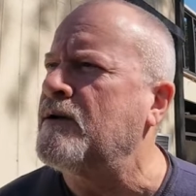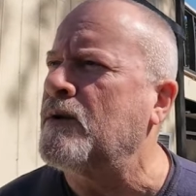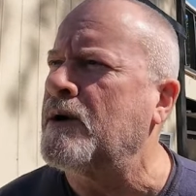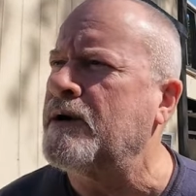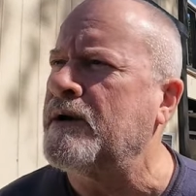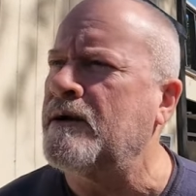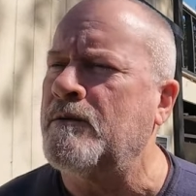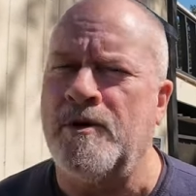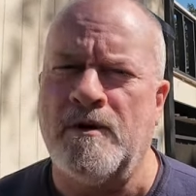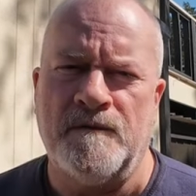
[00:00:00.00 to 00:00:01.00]
here right
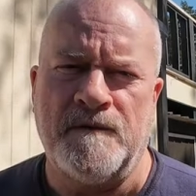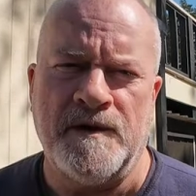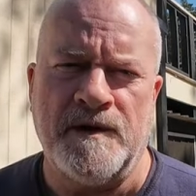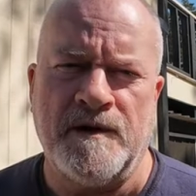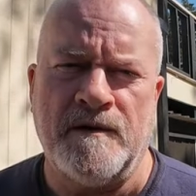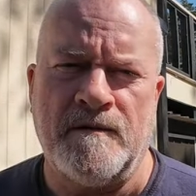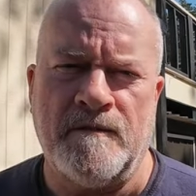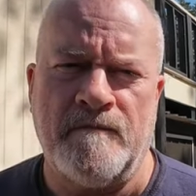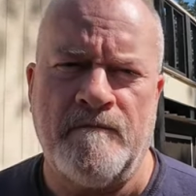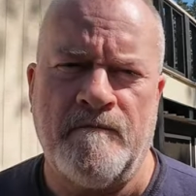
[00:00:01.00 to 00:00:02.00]
now, but hopefully
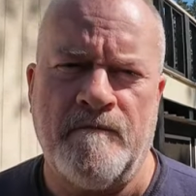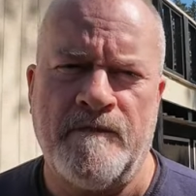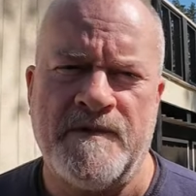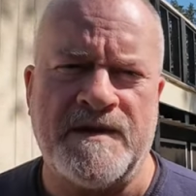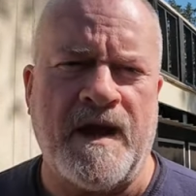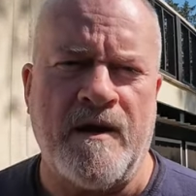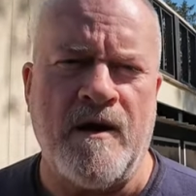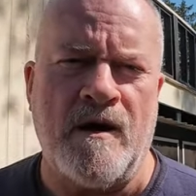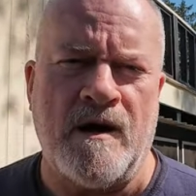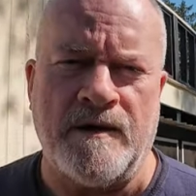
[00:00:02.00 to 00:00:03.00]
they'll stay
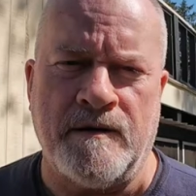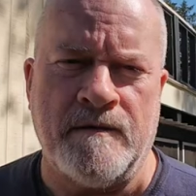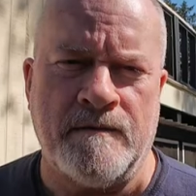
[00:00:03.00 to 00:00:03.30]
gone.